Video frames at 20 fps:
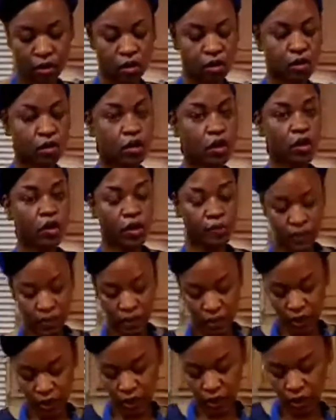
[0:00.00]
So I'm just
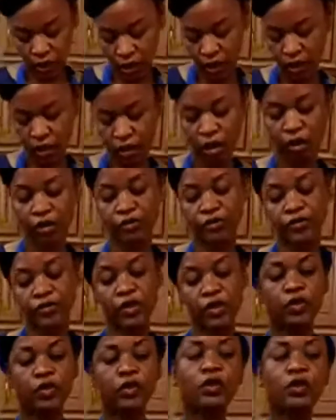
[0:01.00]
taking the end off. So
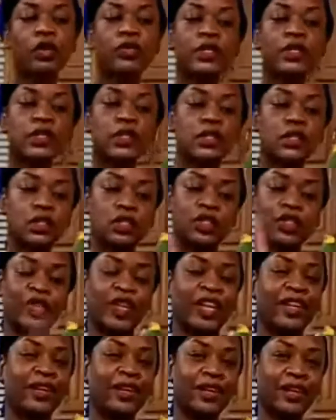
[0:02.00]
you know this is a
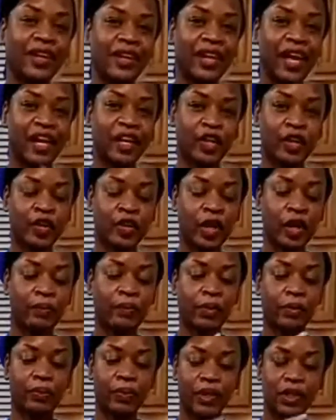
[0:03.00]
zucchini and not a cucumber
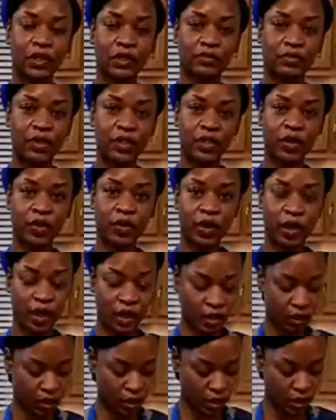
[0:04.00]
because of this little
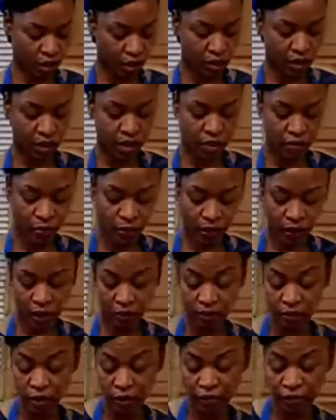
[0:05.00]
end here. This is where it comes
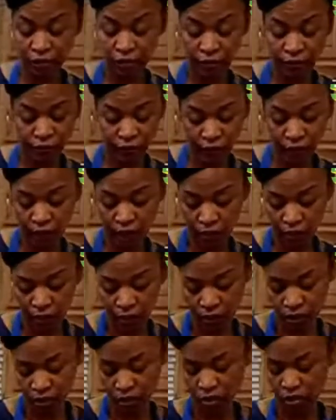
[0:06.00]
off of the
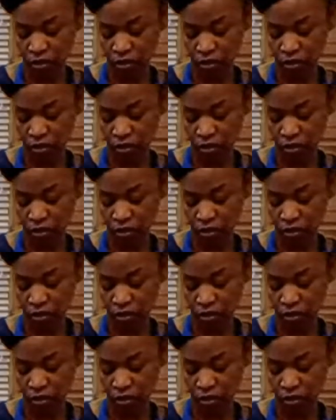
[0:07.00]
flower.